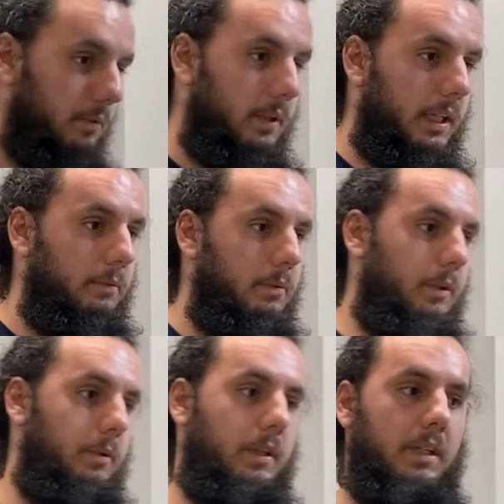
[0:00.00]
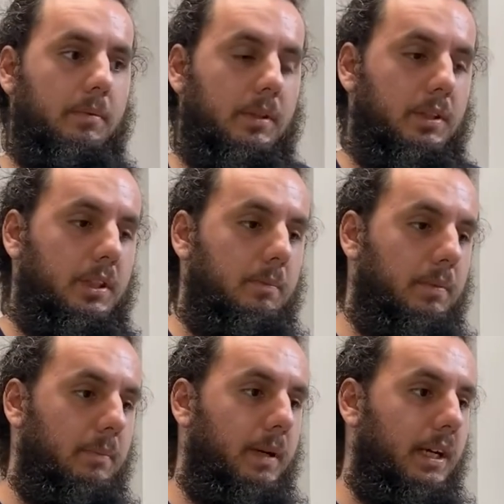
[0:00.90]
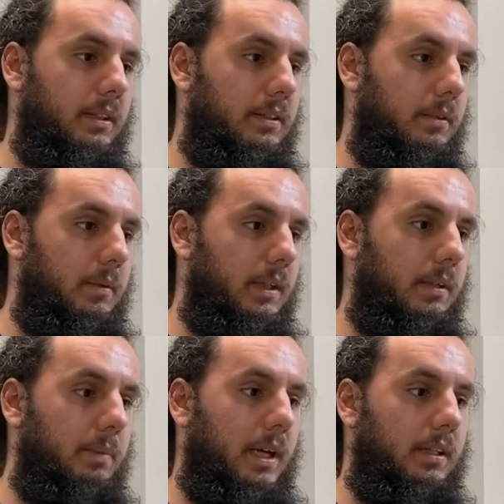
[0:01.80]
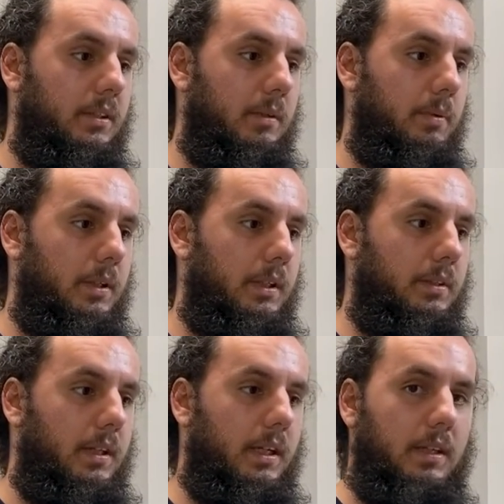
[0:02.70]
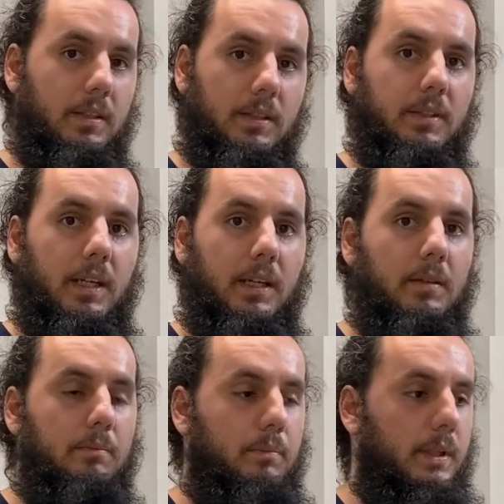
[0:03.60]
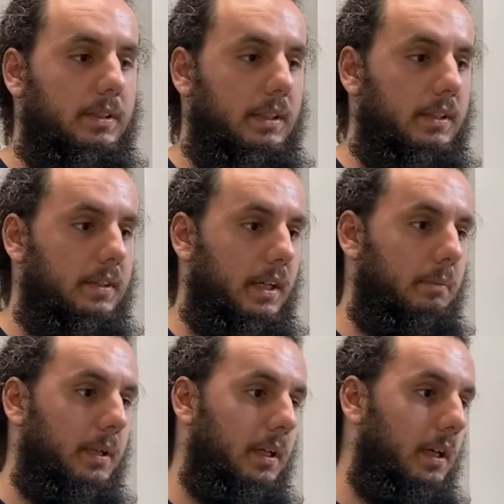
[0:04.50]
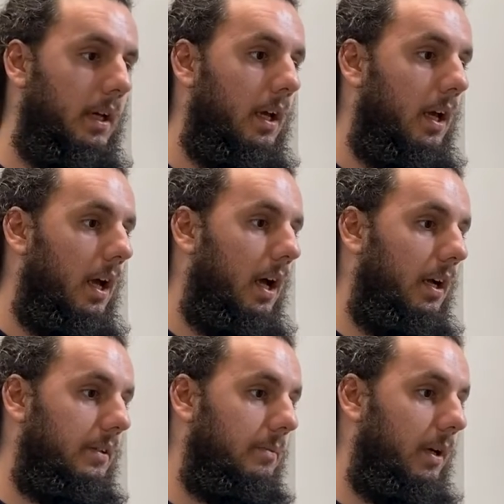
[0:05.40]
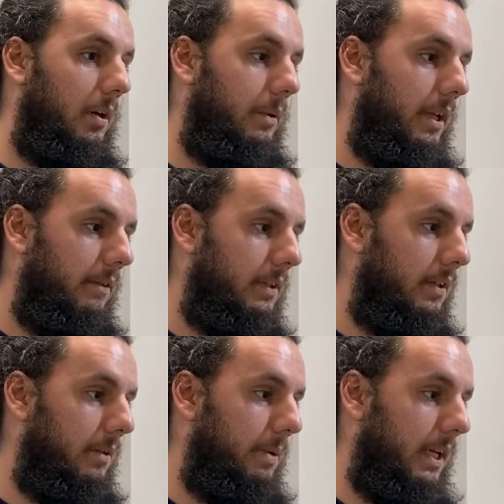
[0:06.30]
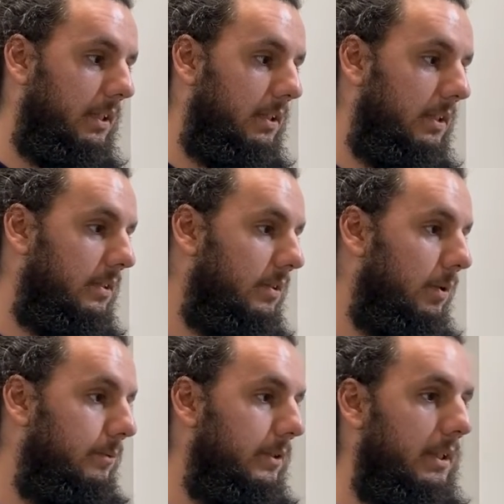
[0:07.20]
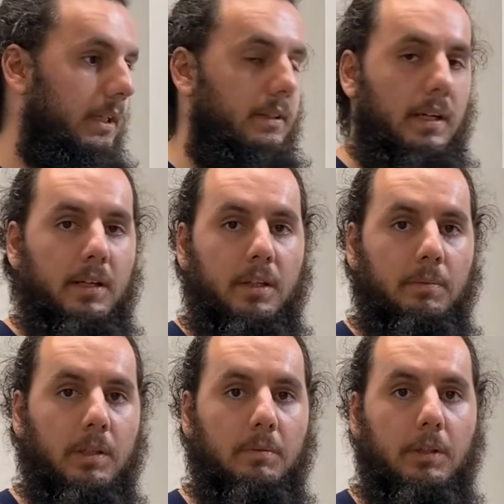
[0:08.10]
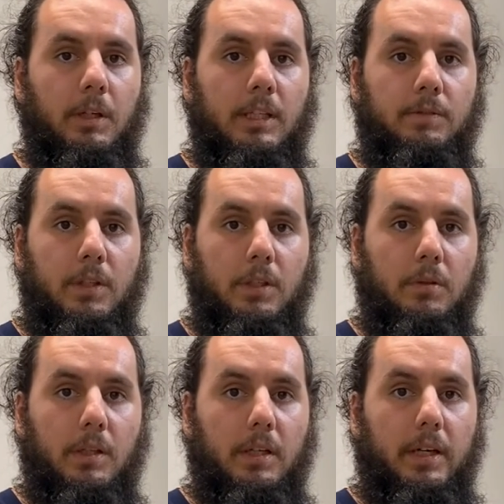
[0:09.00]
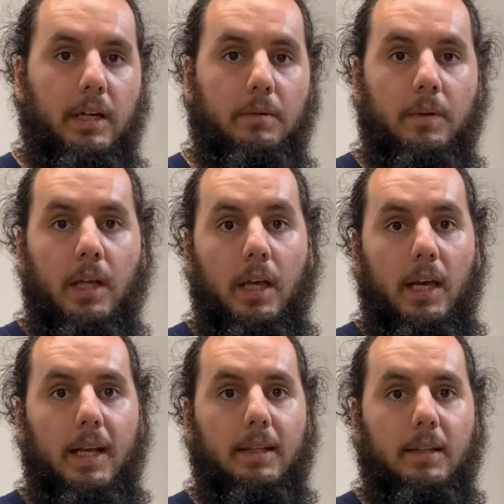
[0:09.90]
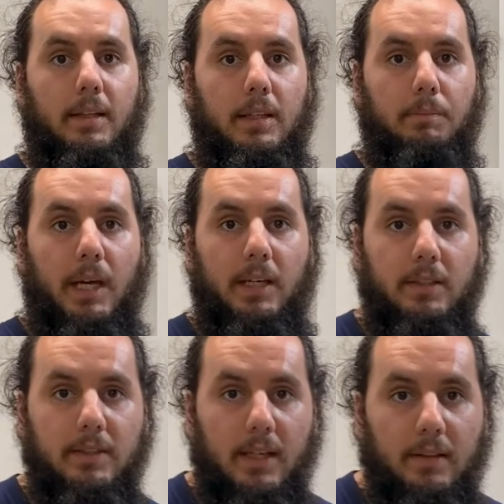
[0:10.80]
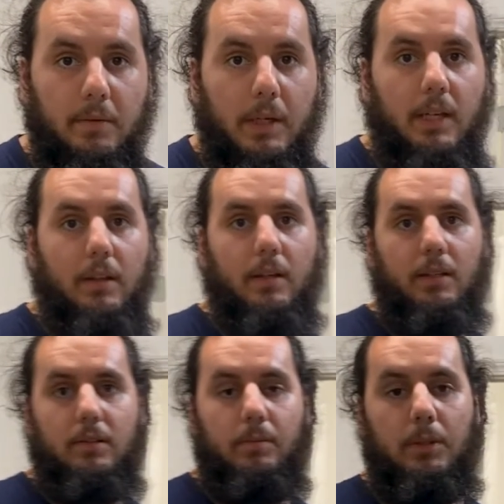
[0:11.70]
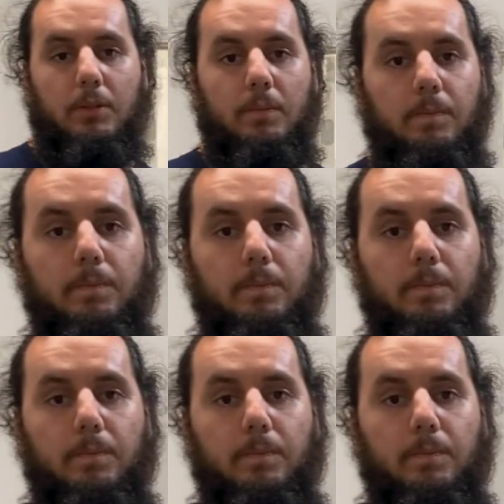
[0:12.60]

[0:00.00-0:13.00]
well, we weren't able to ship the package that we packaged up earlier today because, again, President's Day, but tomorrow we'll have a ton of packages. Hopefully the entire WW transfer queue cleared out and the package is on the way to the customers.